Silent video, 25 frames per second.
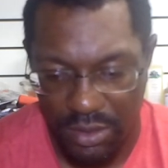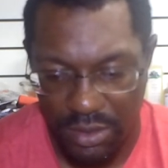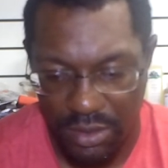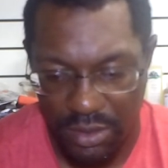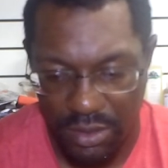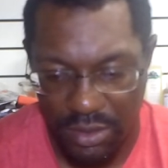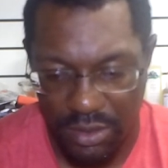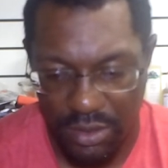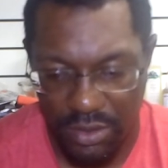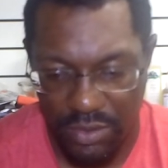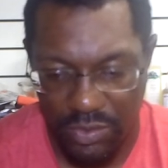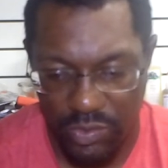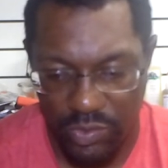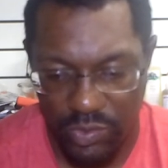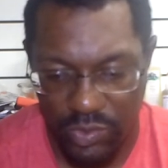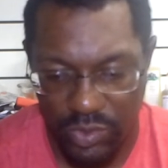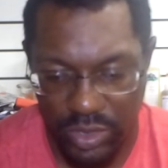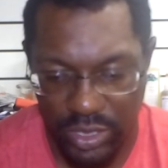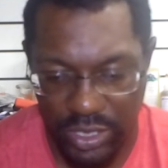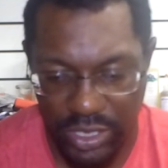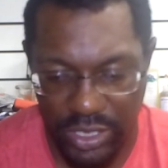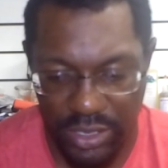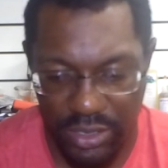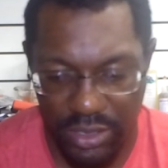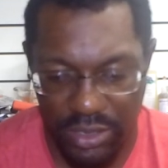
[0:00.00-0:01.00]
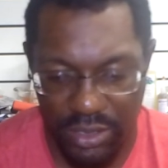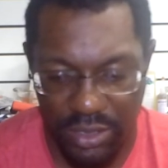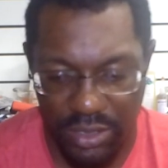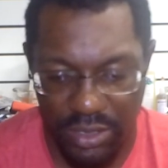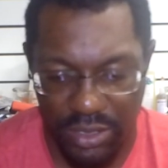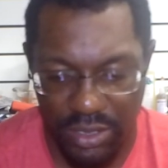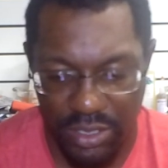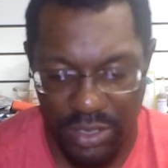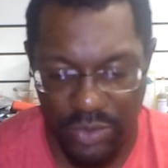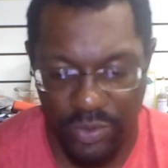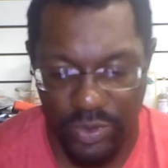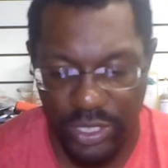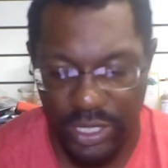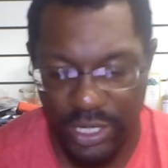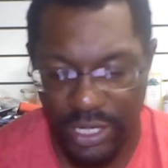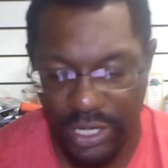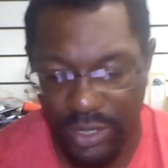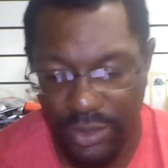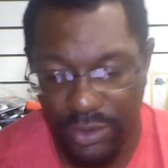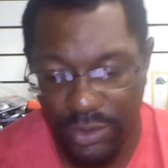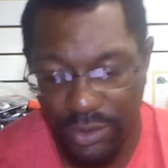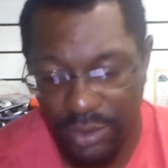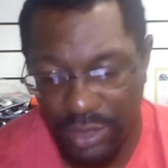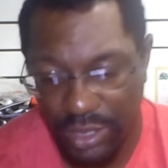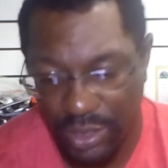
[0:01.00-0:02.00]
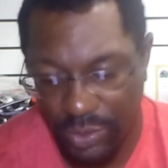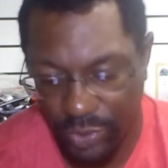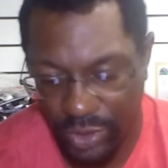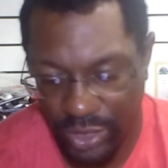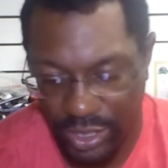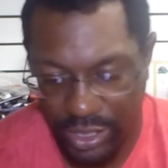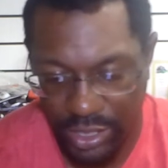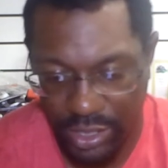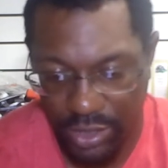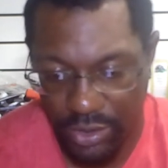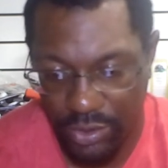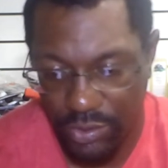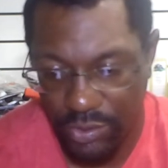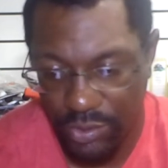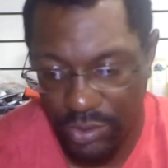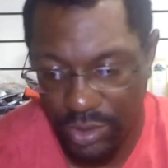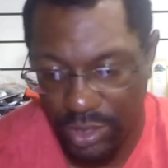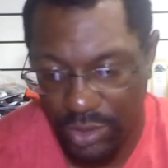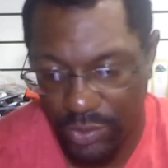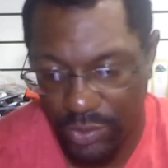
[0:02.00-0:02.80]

All right. Here we go.